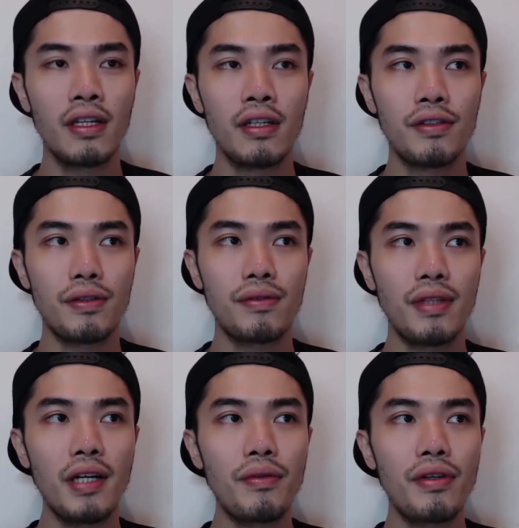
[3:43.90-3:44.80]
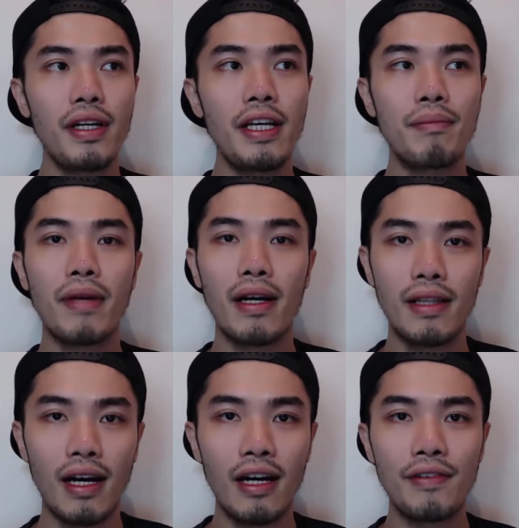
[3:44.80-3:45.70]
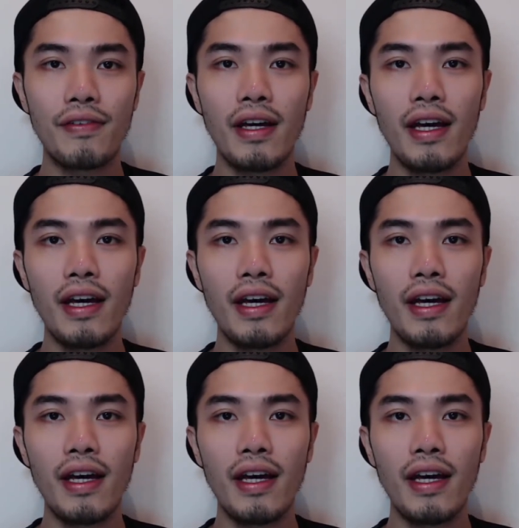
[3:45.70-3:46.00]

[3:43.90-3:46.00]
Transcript: So never in my life